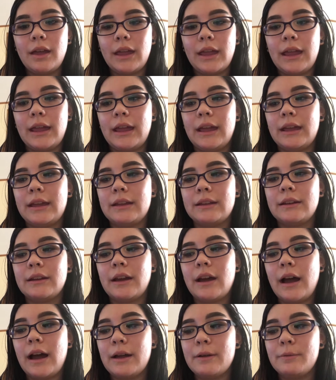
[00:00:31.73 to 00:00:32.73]
And
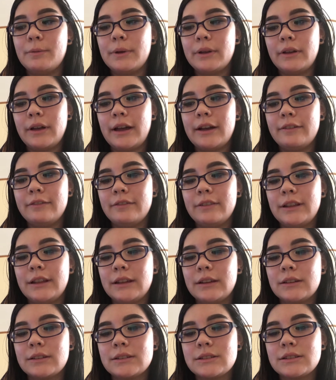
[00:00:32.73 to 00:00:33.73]
I will have
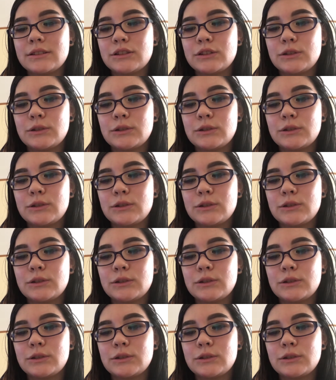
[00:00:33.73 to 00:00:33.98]
links